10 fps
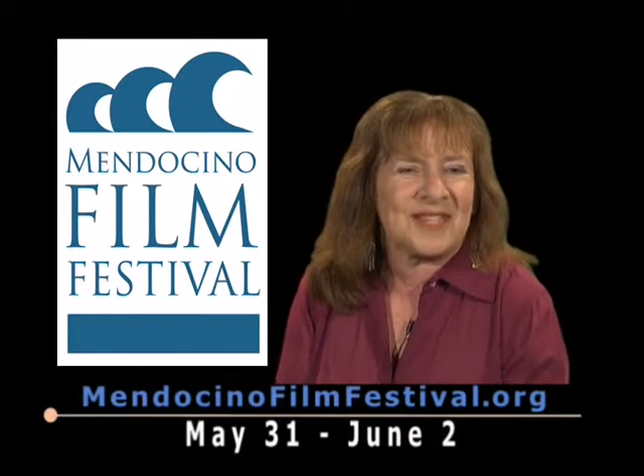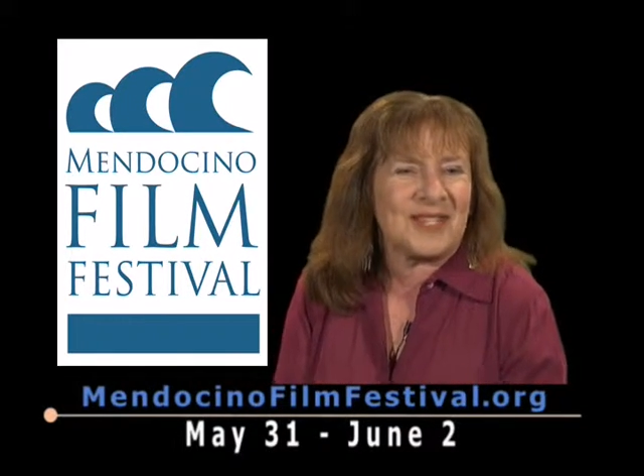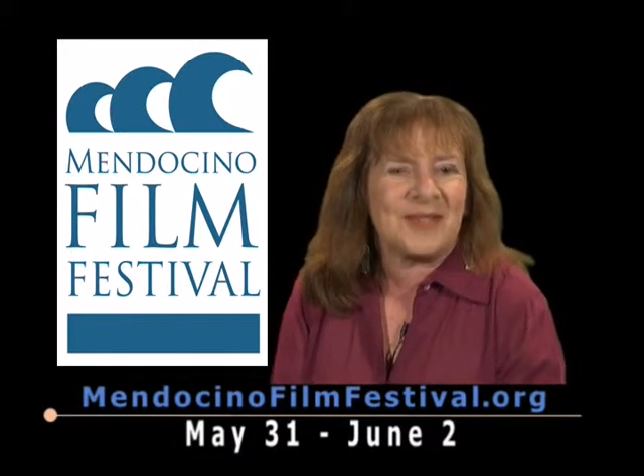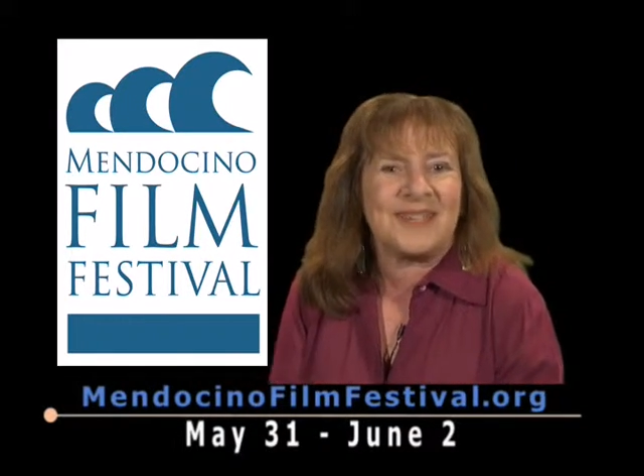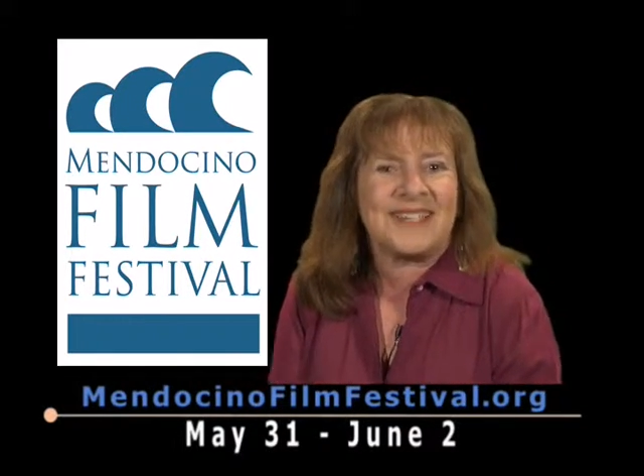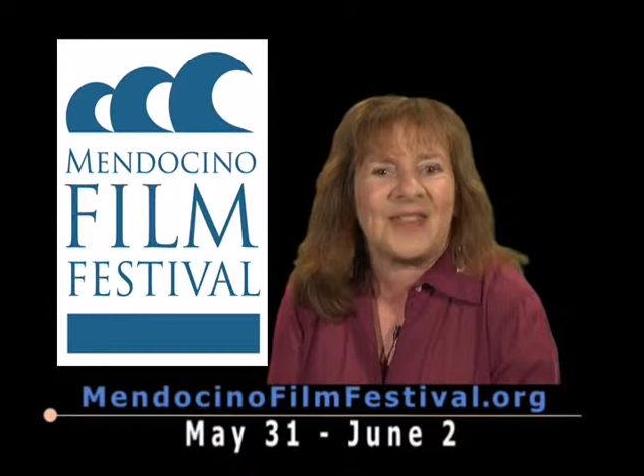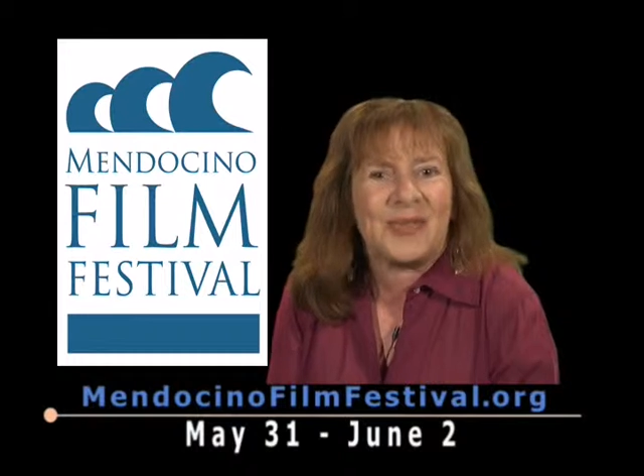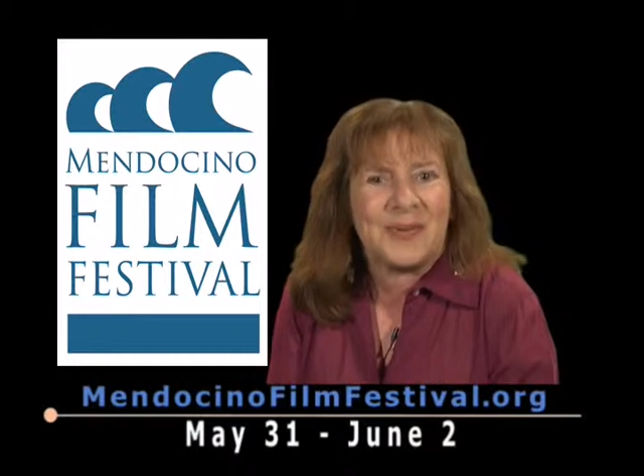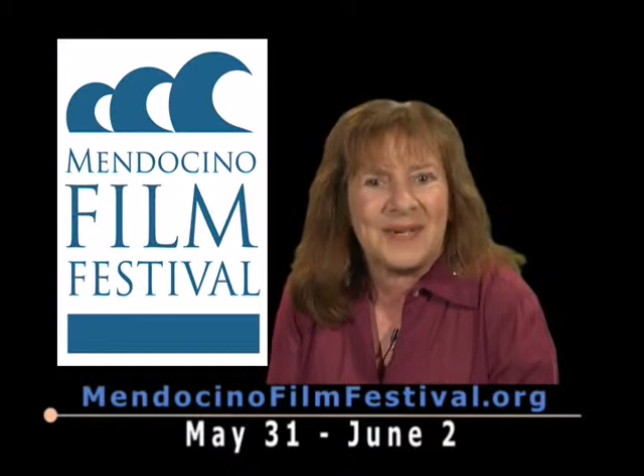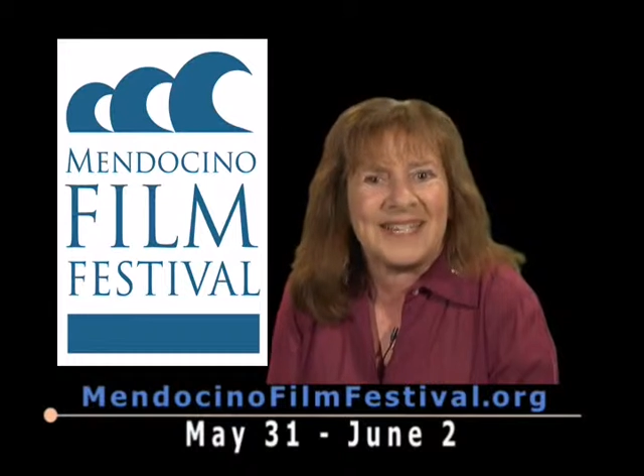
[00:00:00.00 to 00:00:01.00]
including a
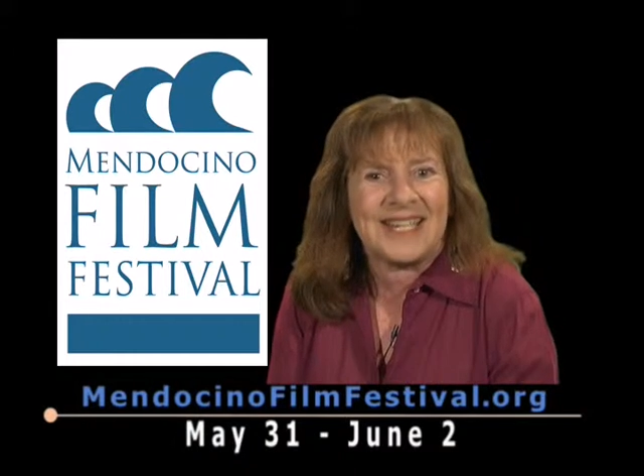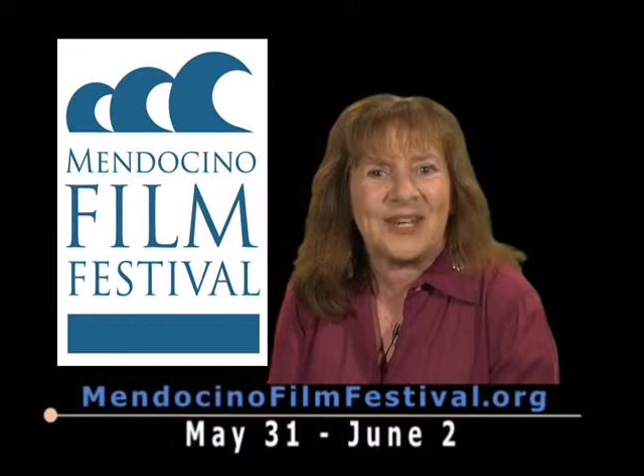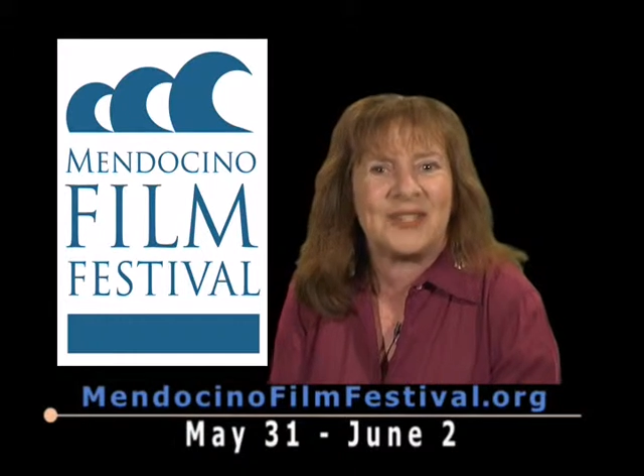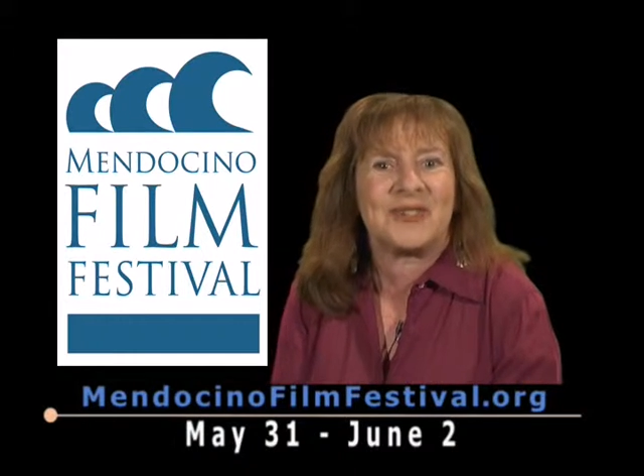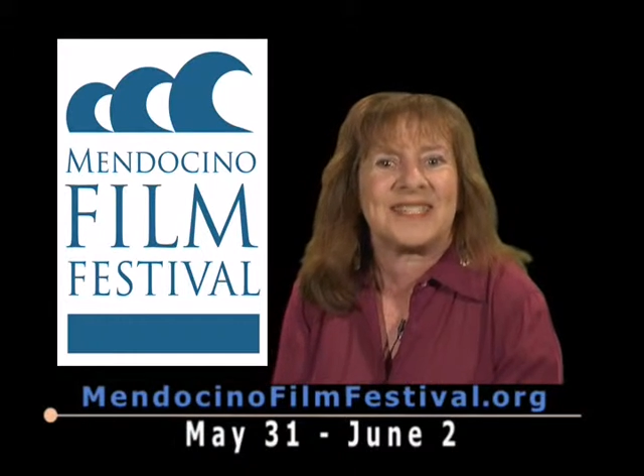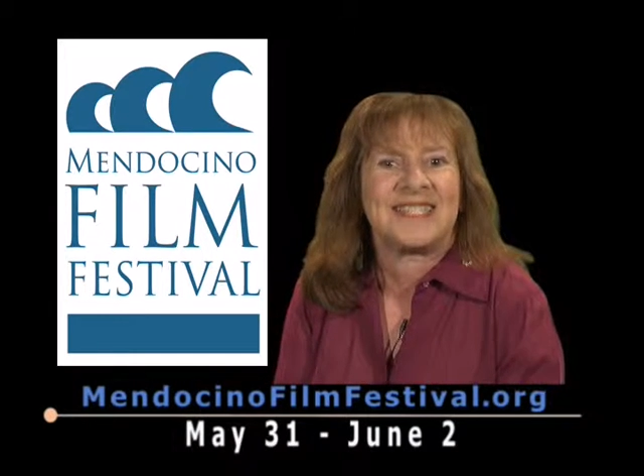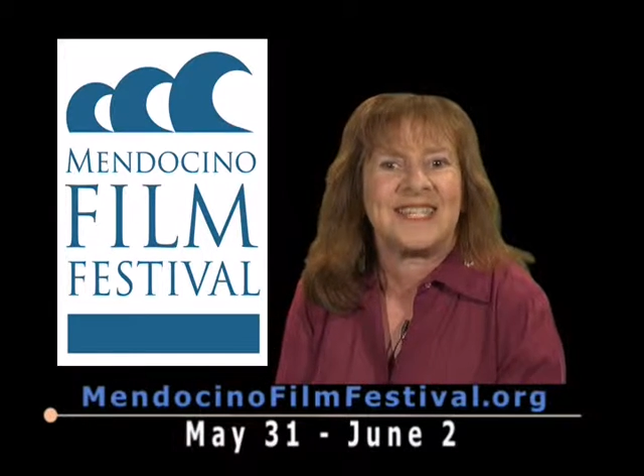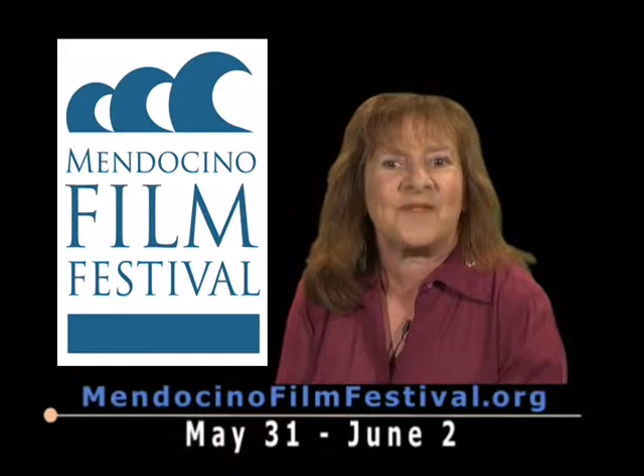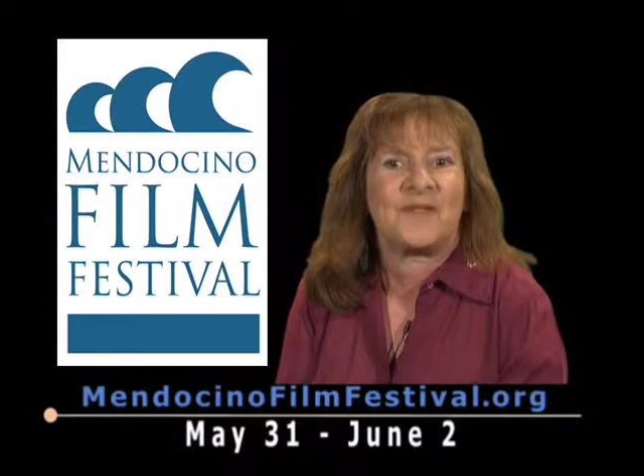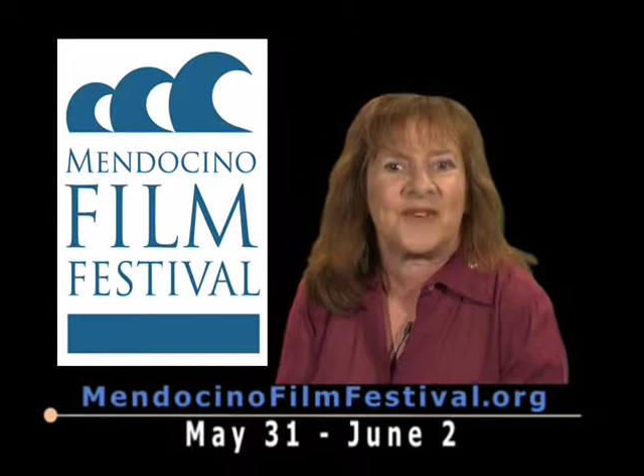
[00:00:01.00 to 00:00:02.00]
300
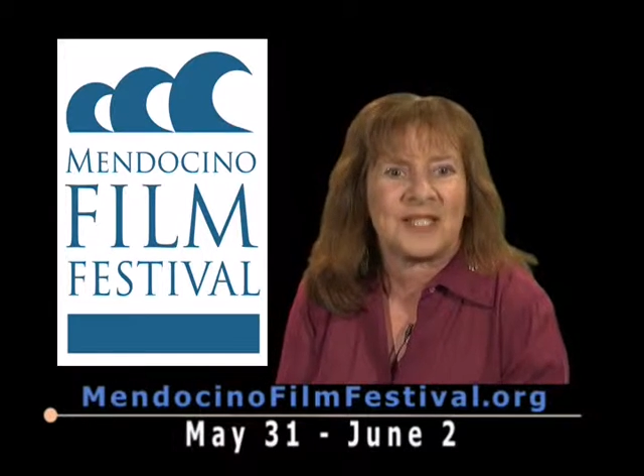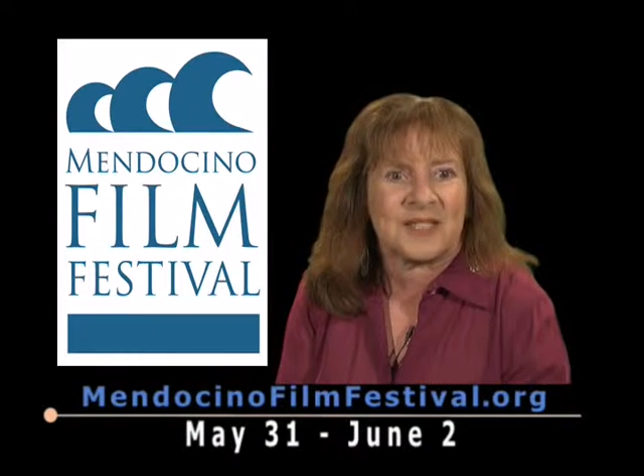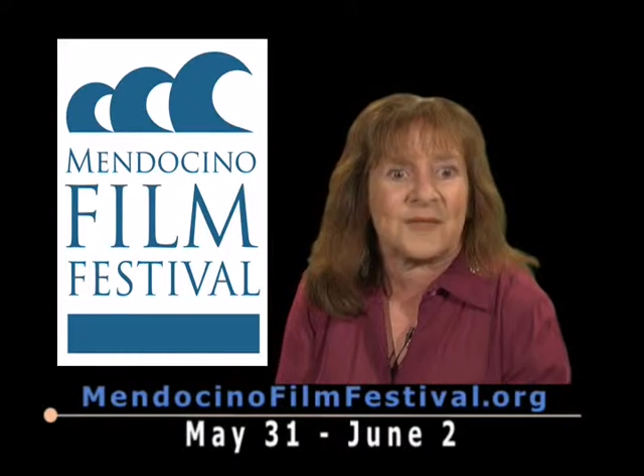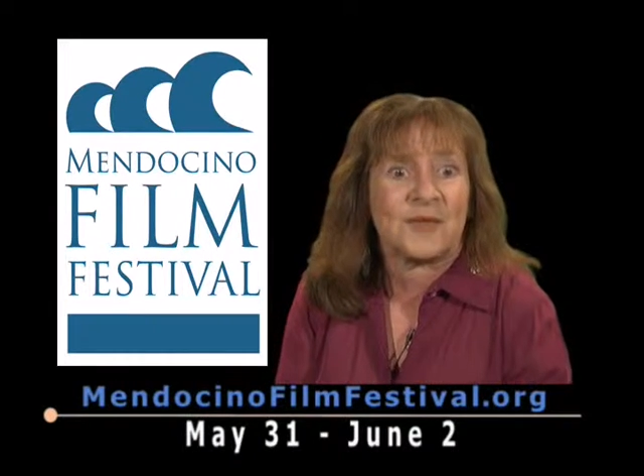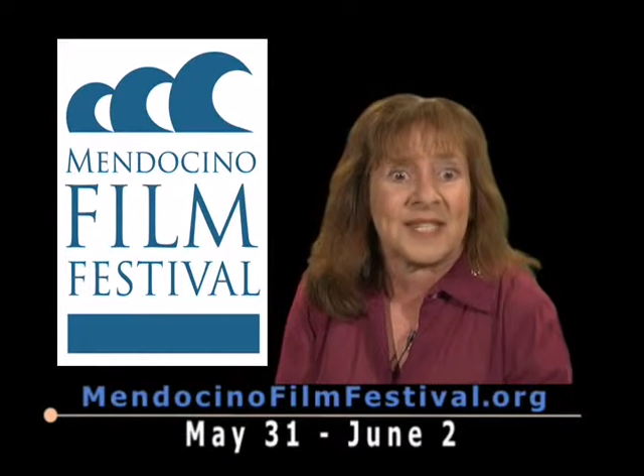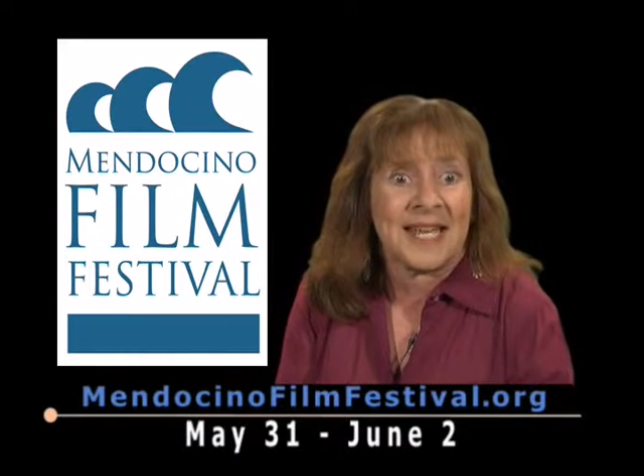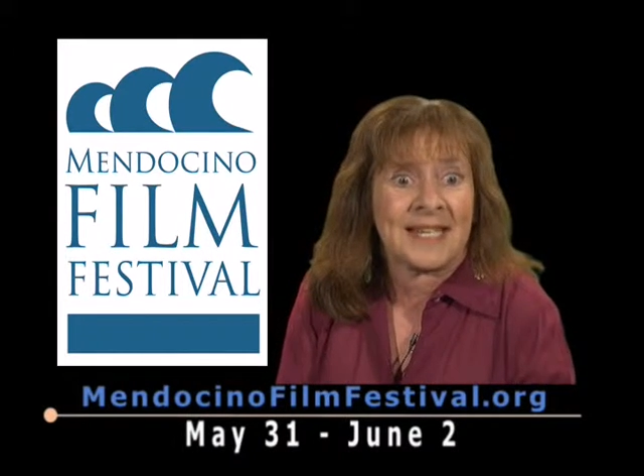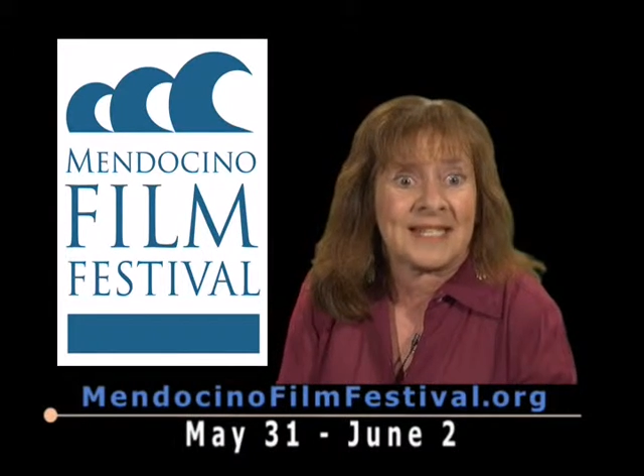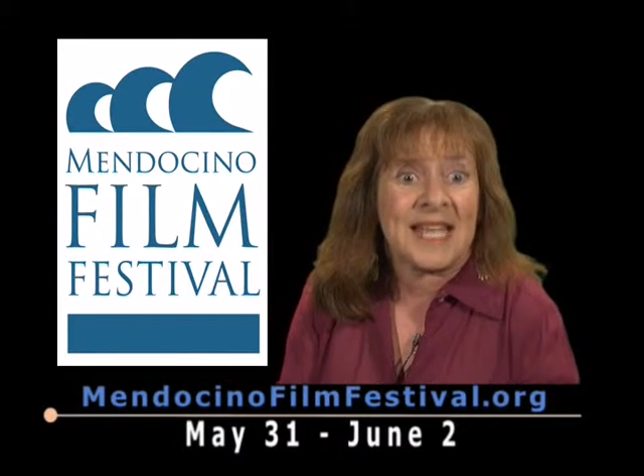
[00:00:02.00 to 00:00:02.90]
seat festival tent